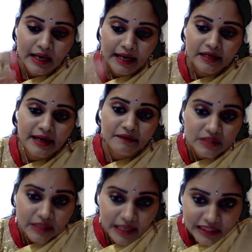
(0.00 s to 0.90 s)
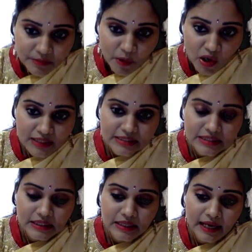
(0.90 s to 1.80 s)
and driving the health
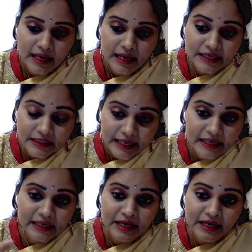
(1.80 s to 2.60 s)
policy and dictating